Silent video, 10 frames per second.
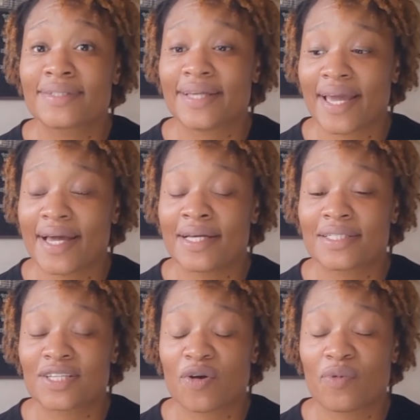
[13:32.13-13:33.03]
Yeah,
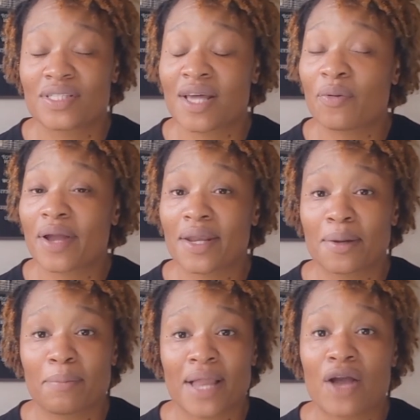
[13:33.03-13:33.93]
so Wednesday
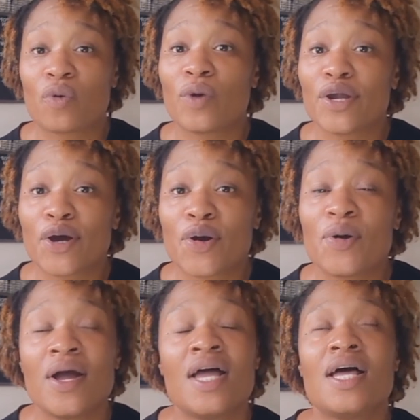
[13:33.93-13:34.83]
Random, Black
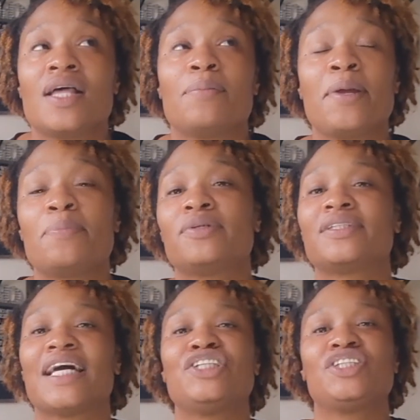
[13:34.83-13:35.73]
Widow. Peoples,
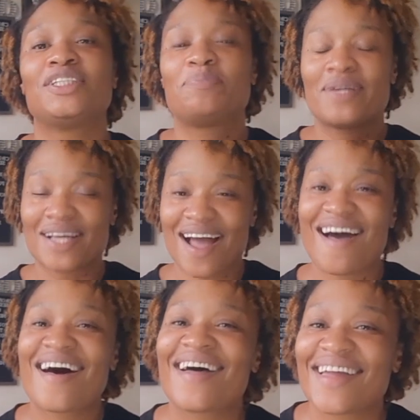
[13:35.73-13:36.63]
let's just be
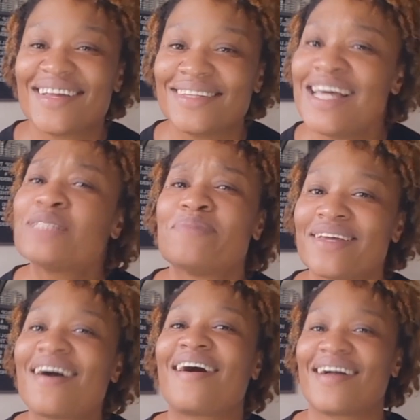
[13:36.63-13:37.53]
kind. Let's be
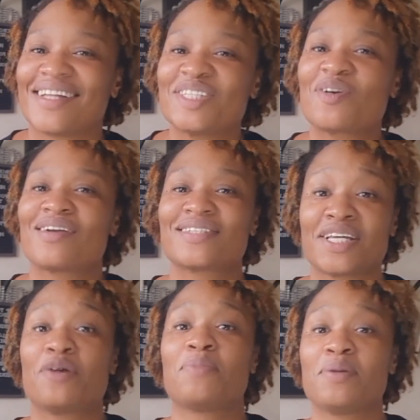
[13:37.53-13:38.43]
kind to our
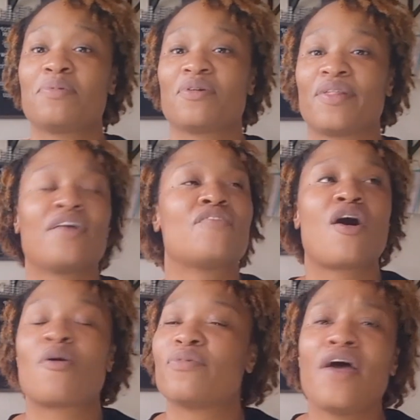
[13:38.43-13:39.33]
single people. They're
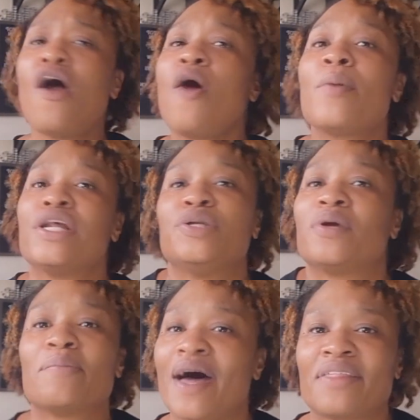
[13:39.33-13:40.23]
already
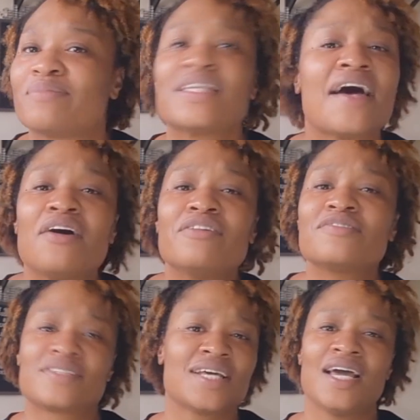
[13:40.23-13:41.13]
doing it by
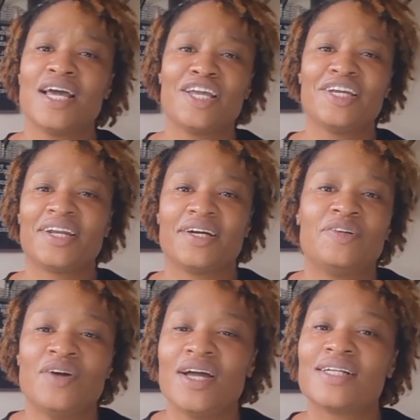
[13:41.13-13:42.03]
themselves, you
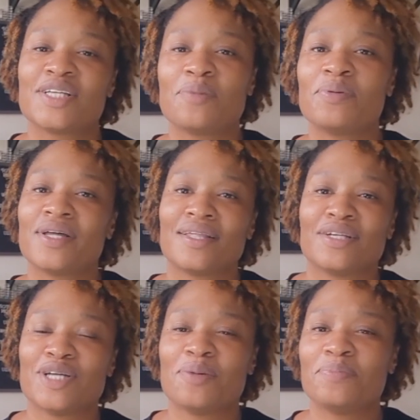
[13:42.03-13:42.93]
know. Don't
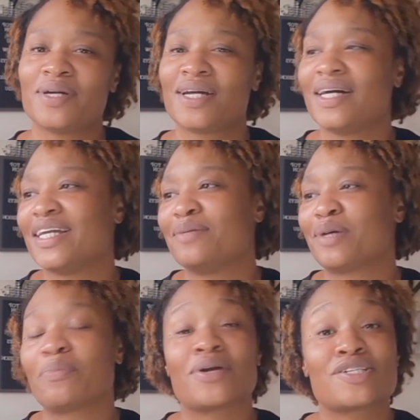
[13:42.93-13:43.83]
put any
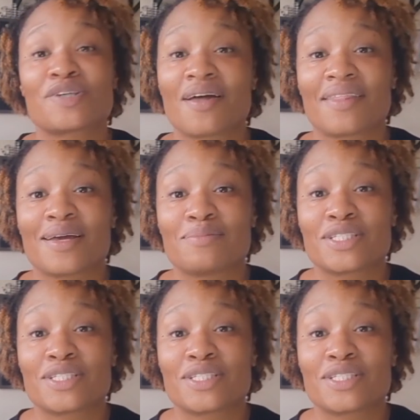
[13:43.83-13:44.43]
more pressure on them.